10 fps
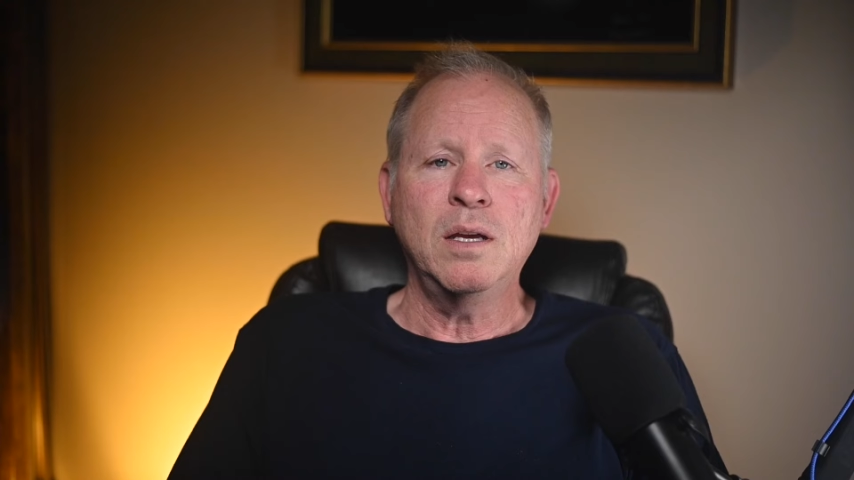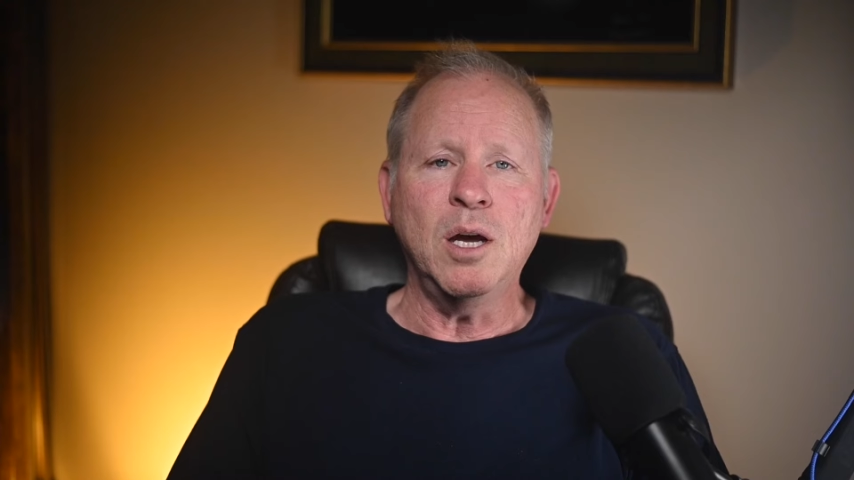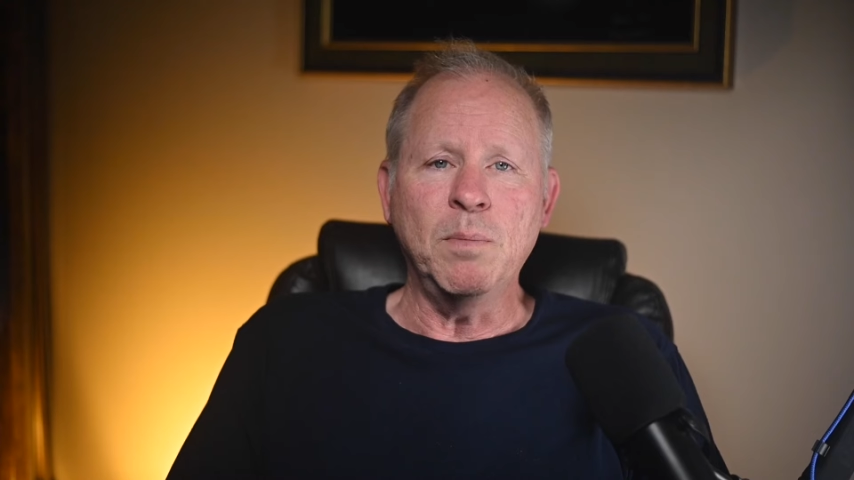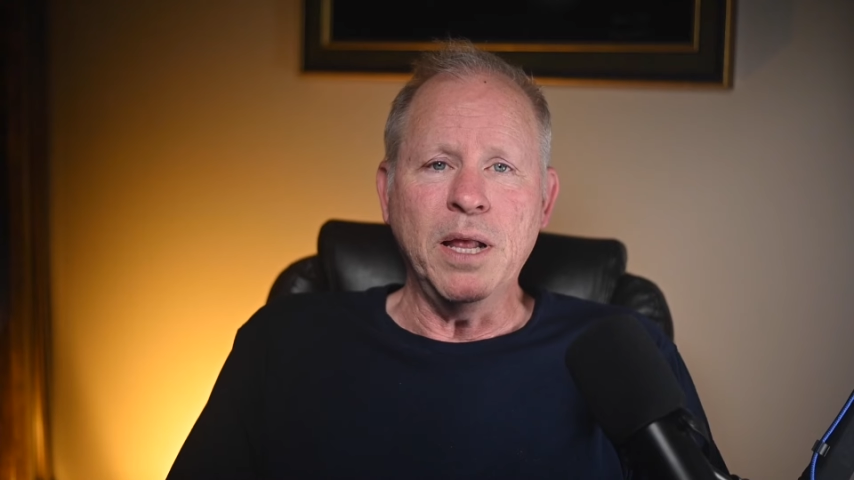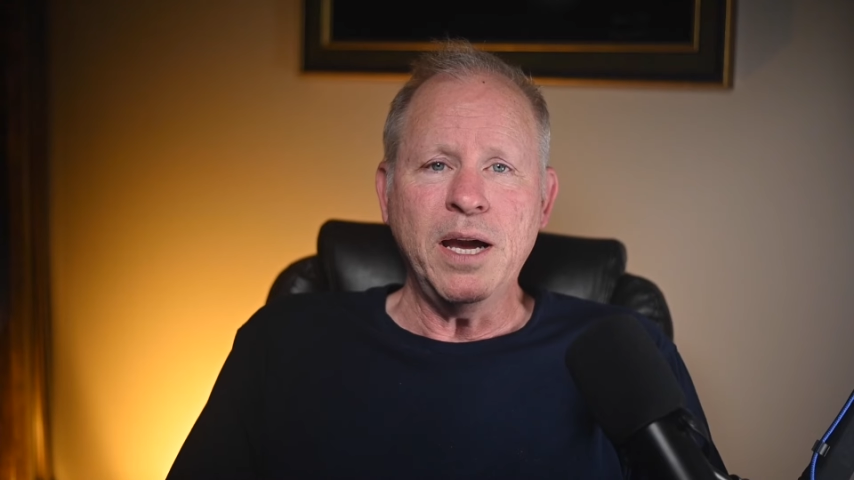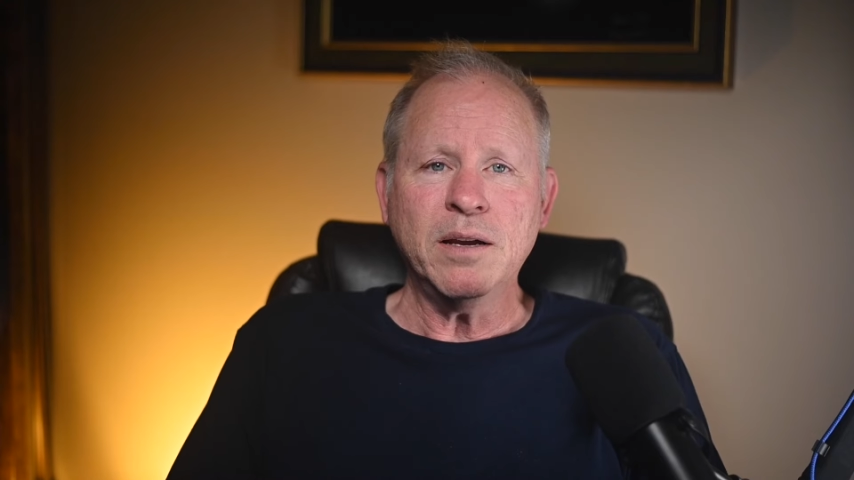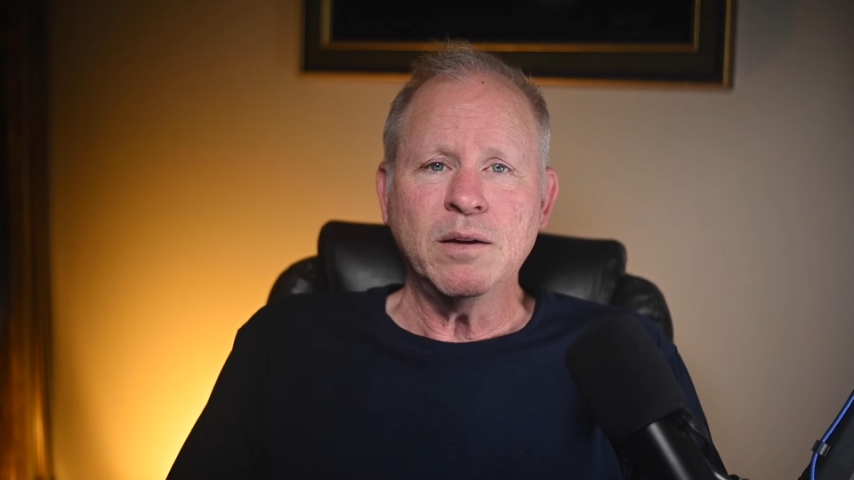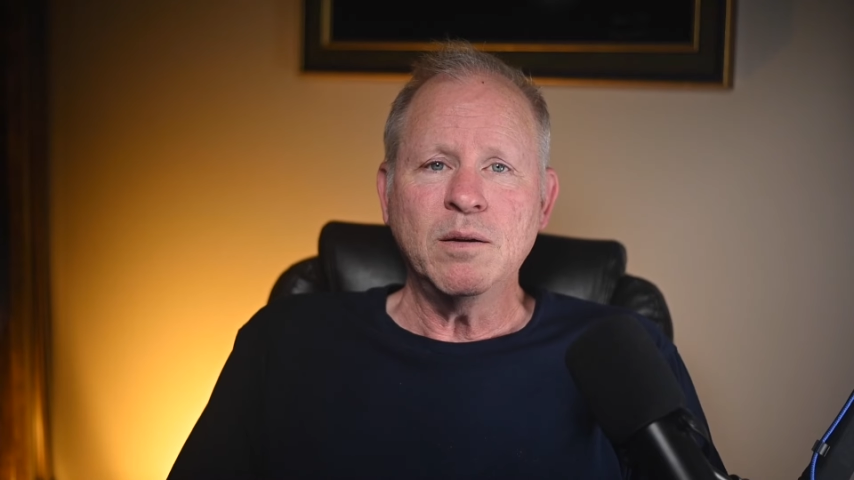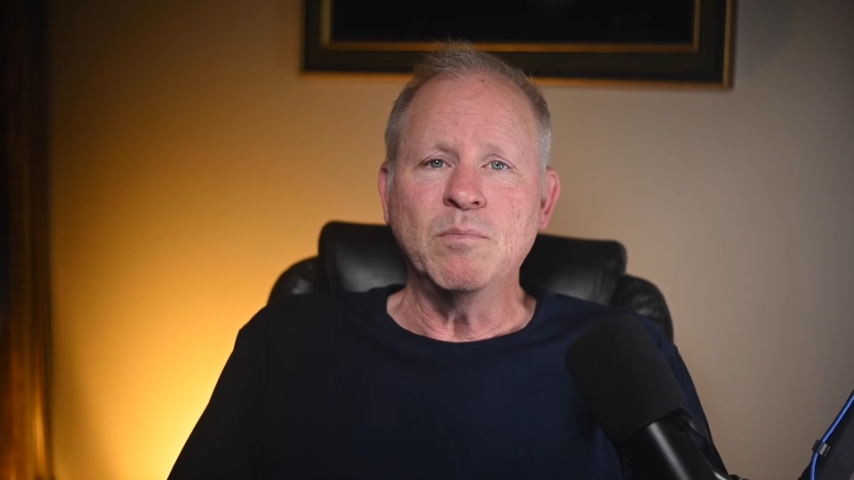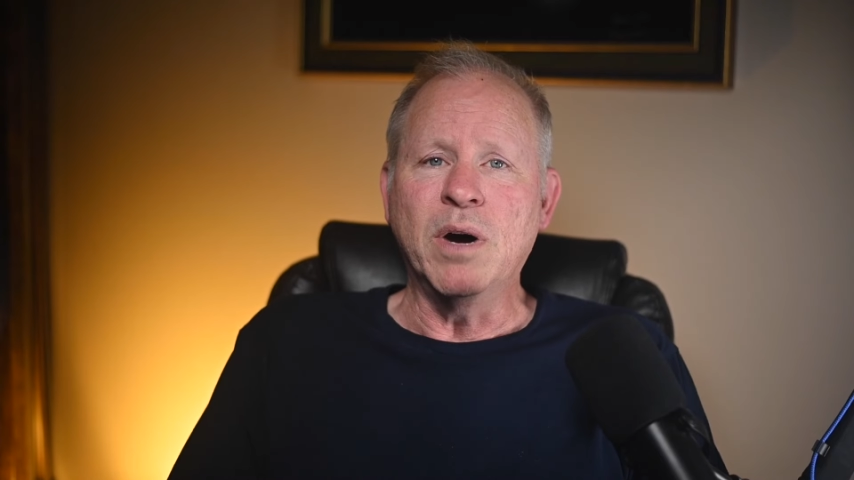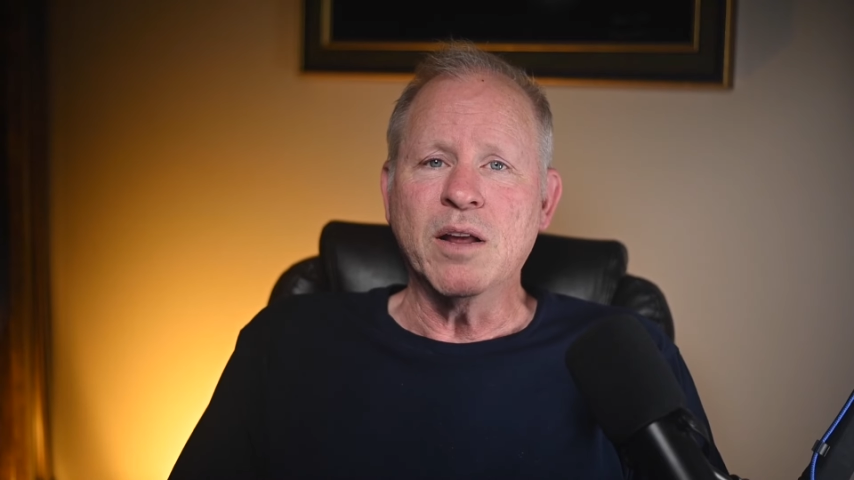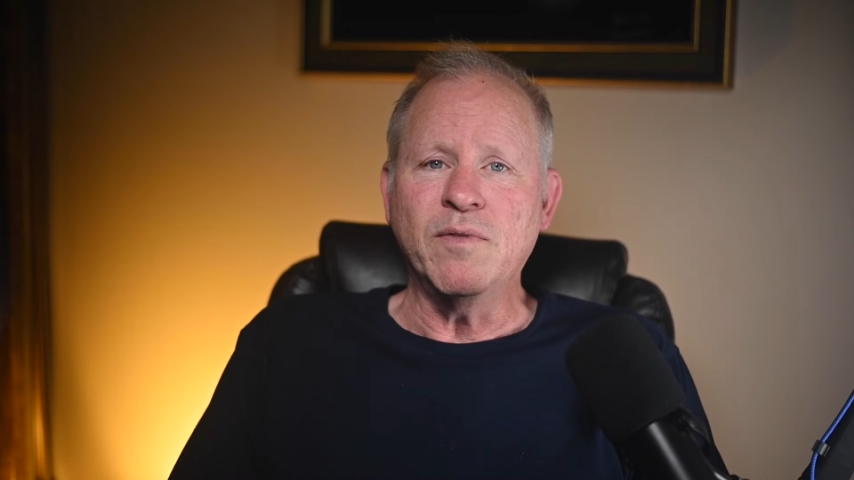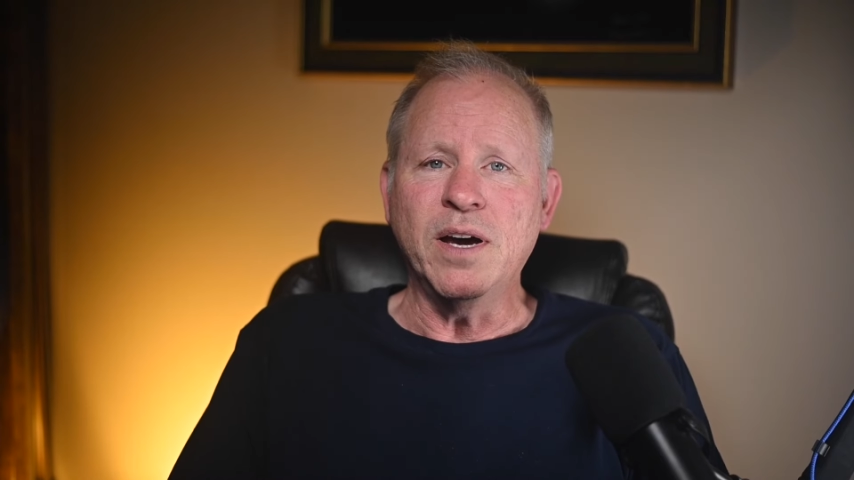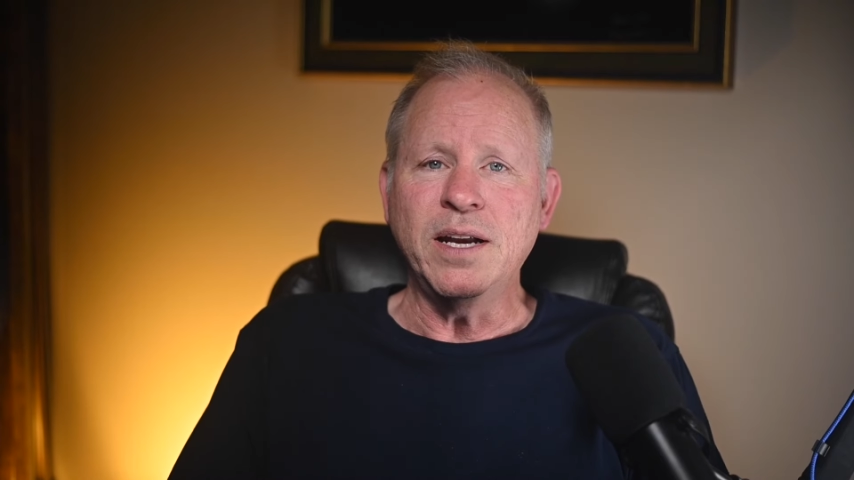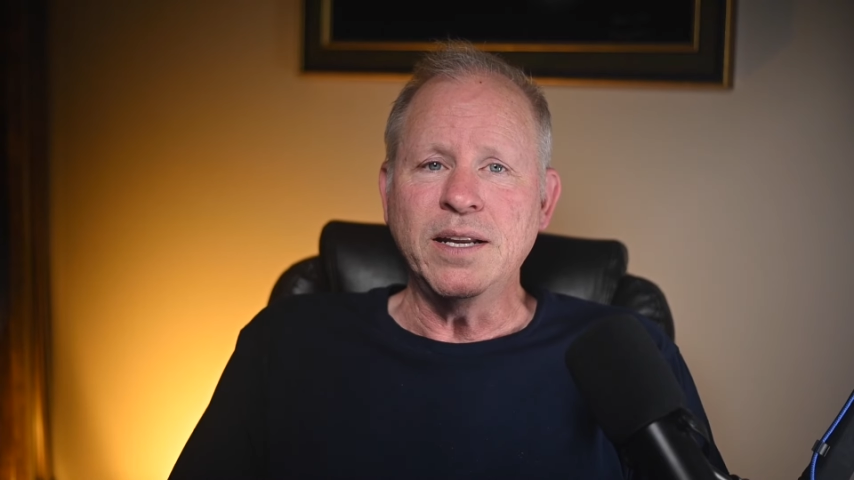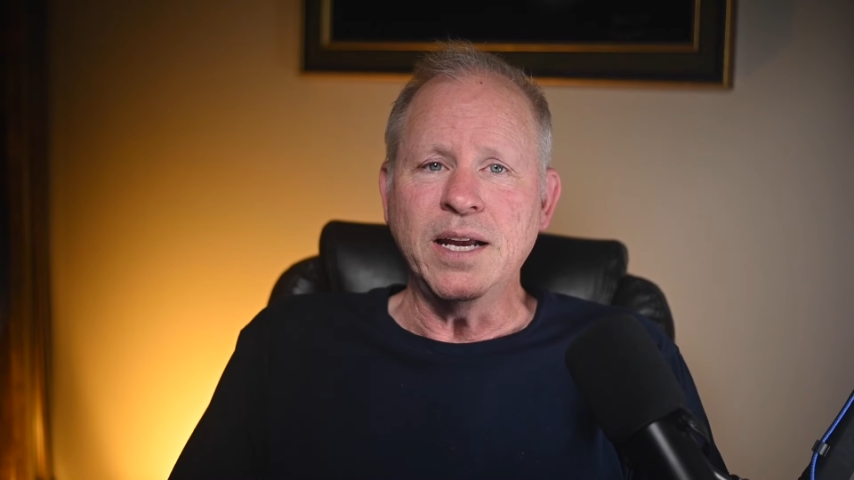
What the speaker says: A black modified